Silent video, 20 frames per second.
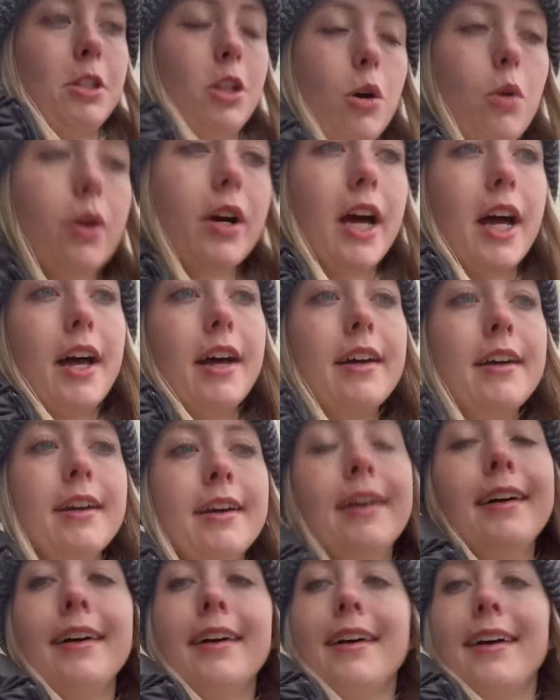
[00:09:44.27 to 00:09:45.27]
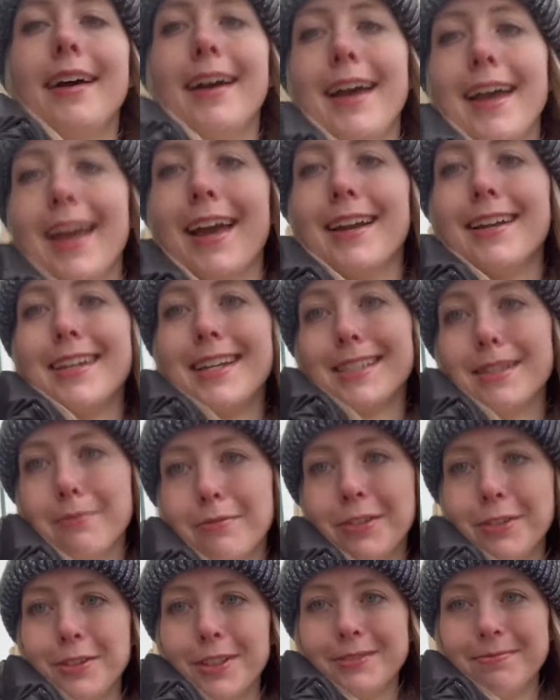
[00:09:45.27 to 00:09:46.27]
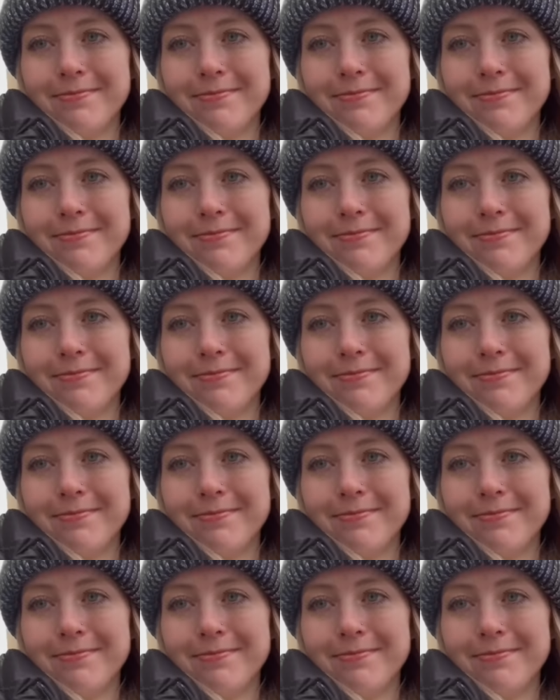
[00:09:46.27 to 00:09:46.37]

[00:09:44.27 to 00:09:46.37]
yoga and eat some food.